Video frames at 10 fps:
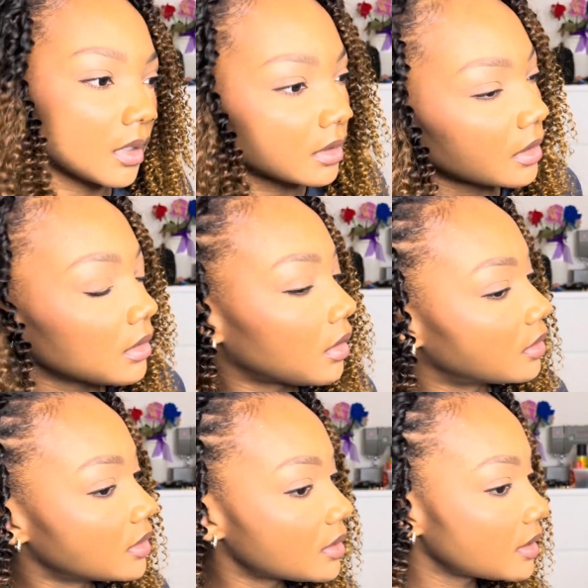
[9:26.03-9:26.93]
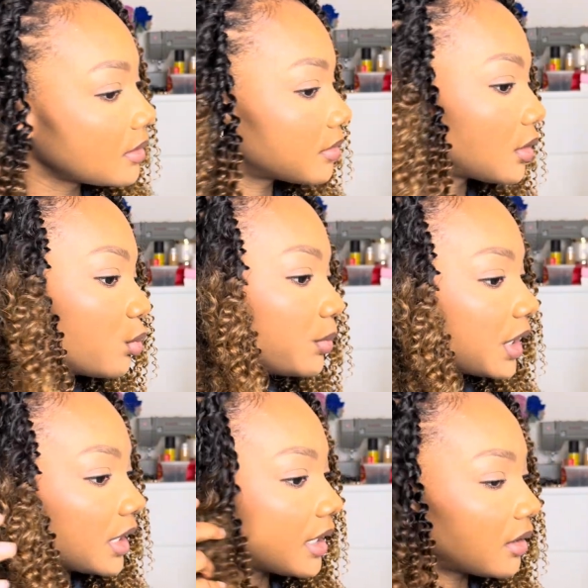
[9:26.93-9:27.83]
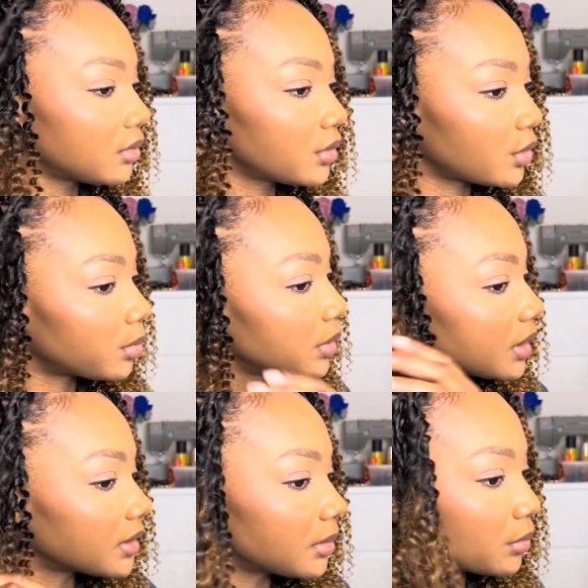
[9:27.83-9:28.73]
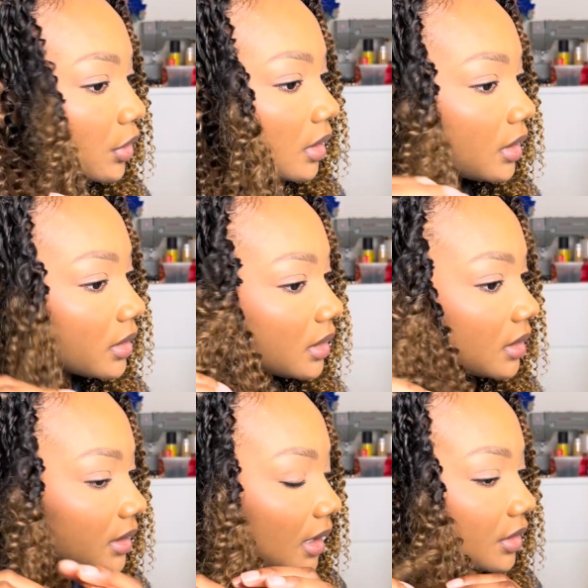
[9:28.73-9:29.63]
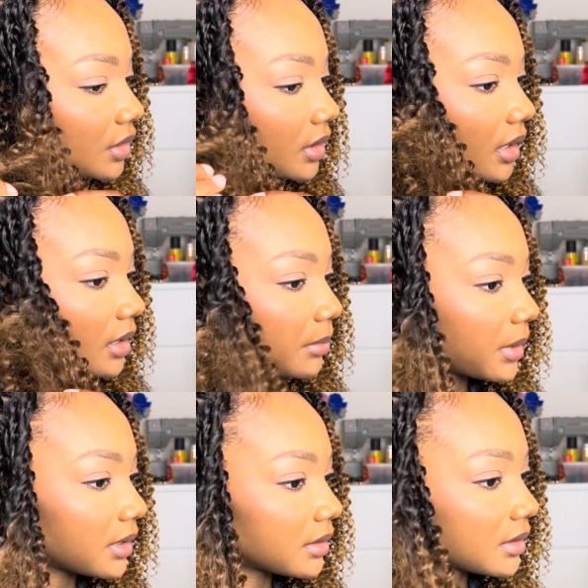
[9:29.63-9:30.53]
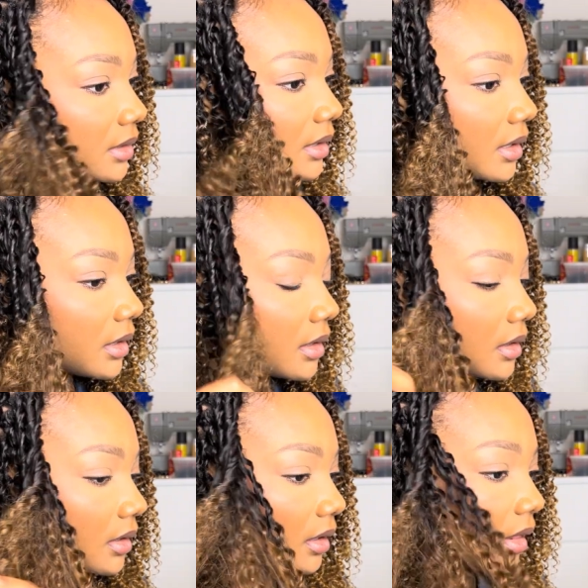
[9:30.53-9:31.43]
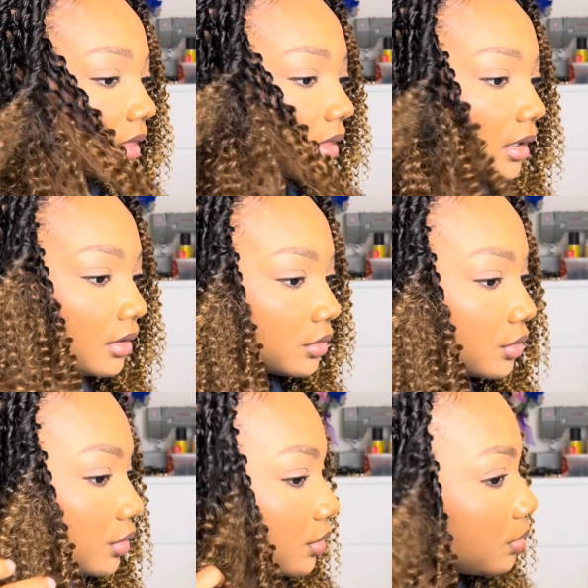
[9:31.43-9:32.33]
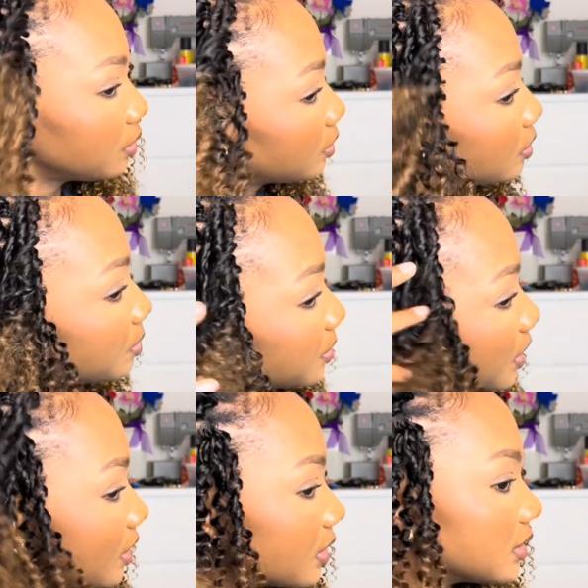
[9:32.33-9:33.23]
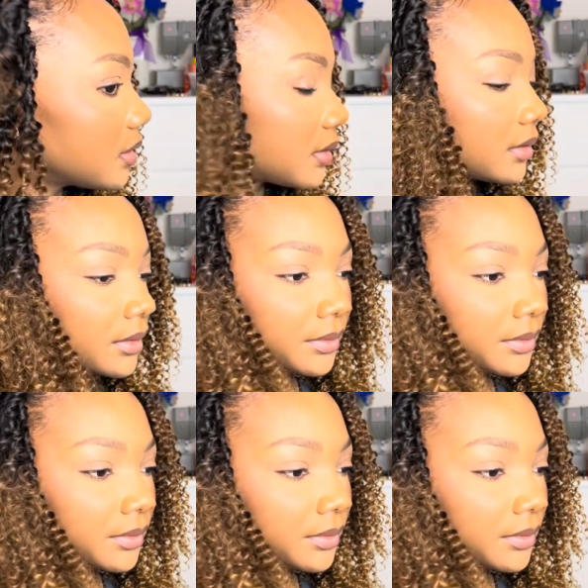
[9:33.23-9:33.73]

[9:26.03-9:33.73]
I think honestly combing it out or putting some product is actually like the best thing to do because